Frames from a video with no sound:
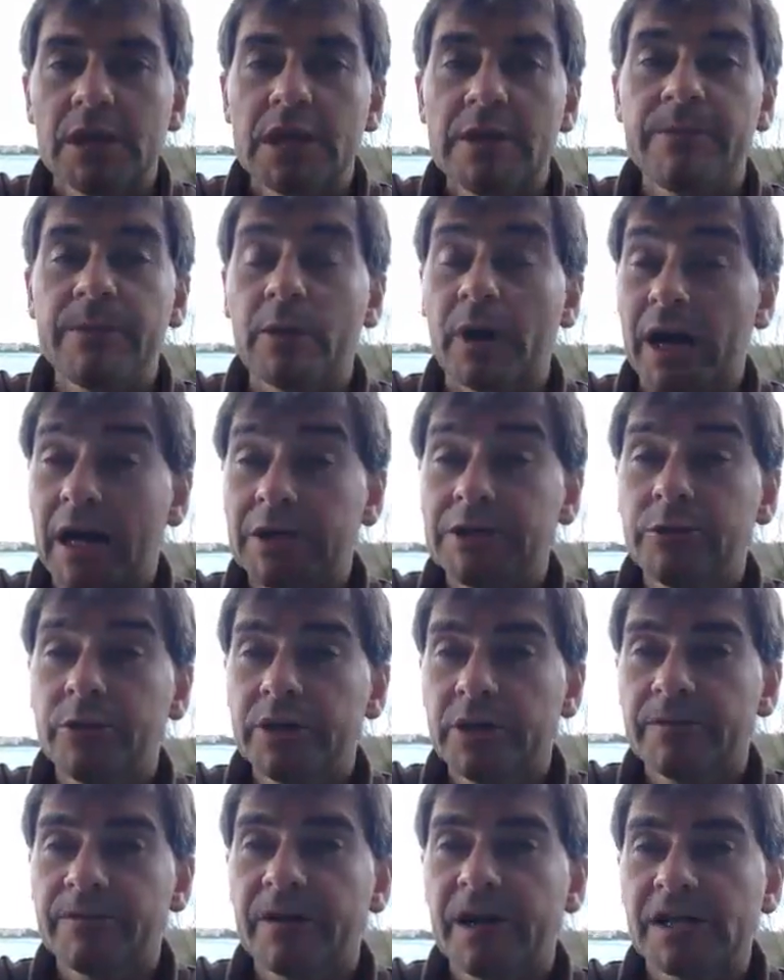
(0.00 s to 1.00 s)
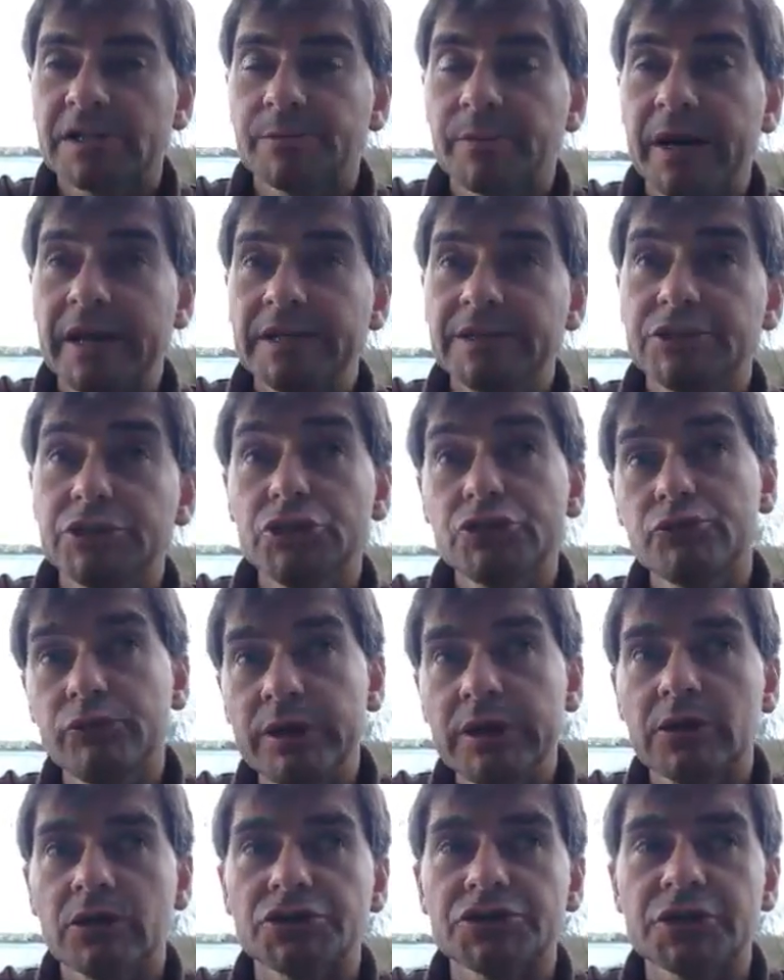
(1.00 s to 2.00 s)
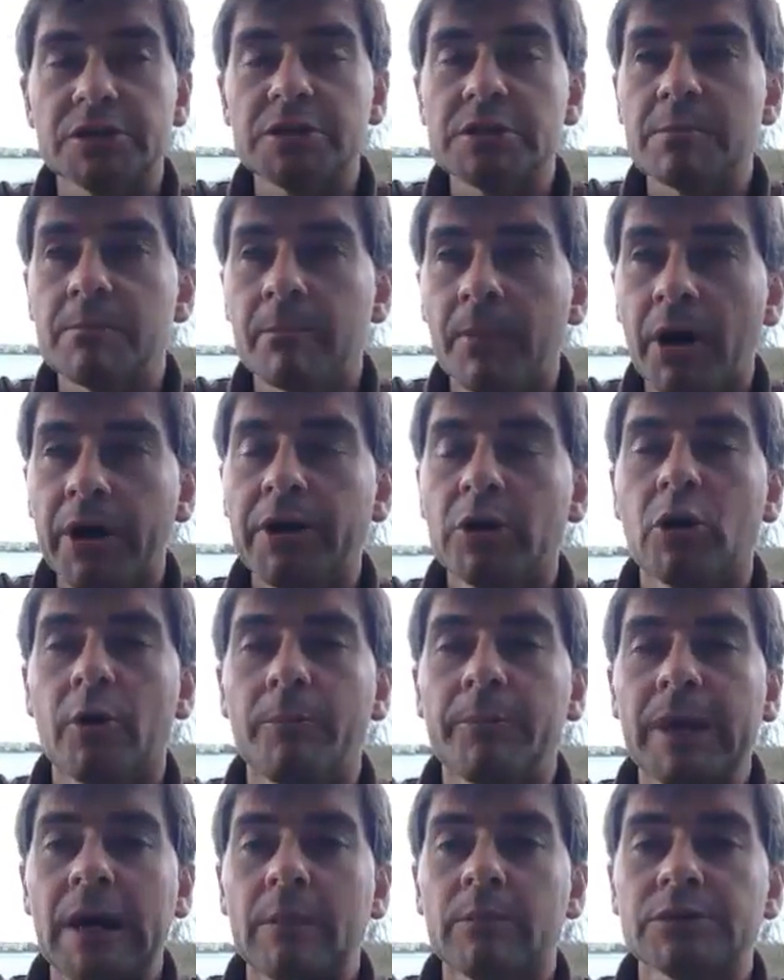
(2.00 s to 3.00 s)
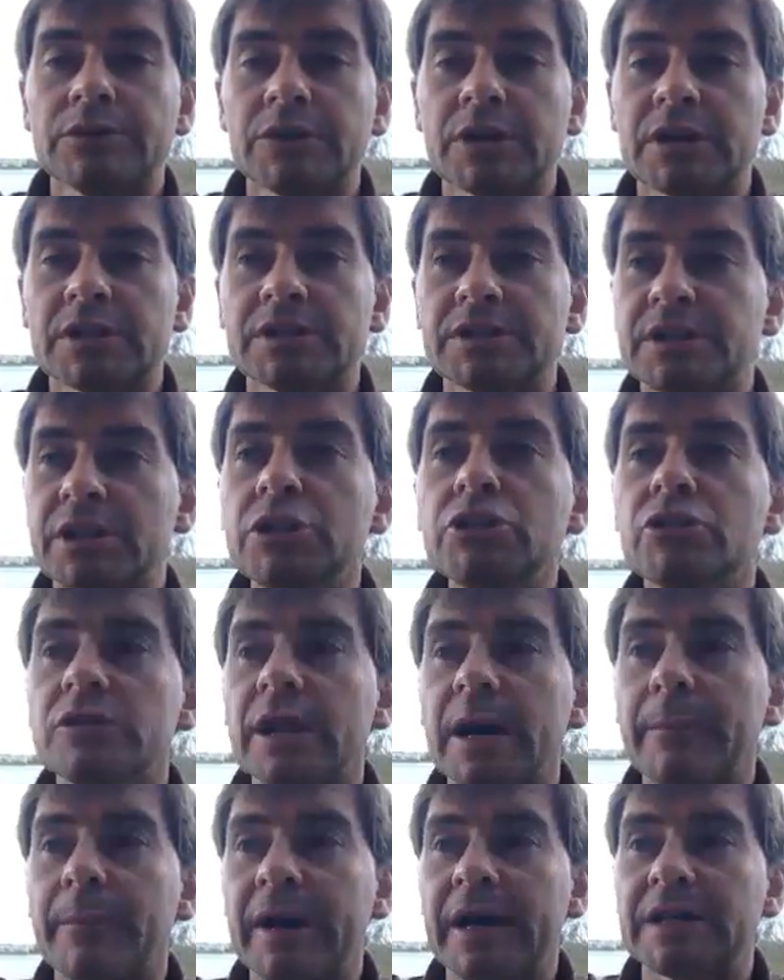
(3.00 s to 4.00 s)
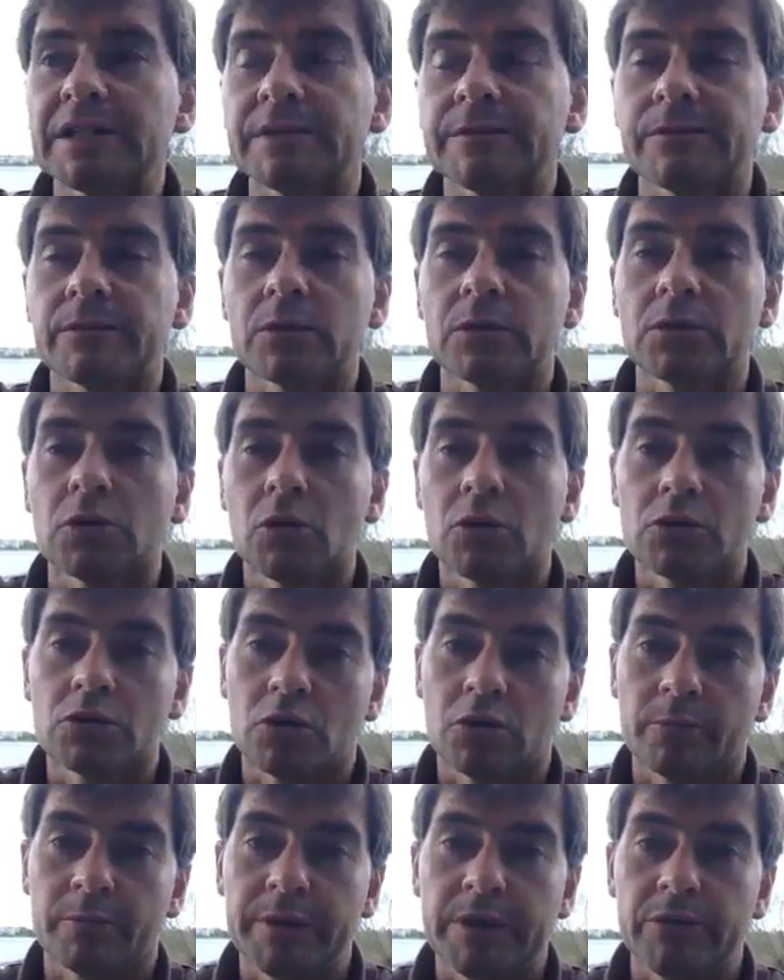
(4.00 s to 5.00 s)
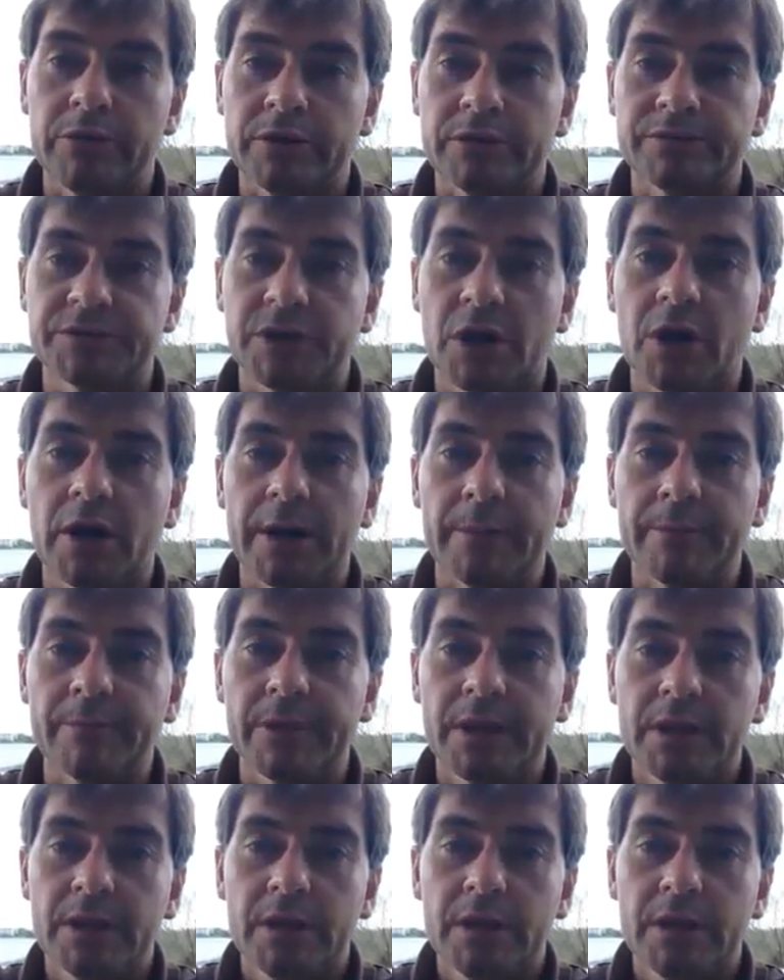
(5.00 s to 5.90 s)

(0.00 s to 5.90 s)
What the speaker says: If you are doing a fast pace, just realise that you might not be able to continue that pace for a long, long period of time.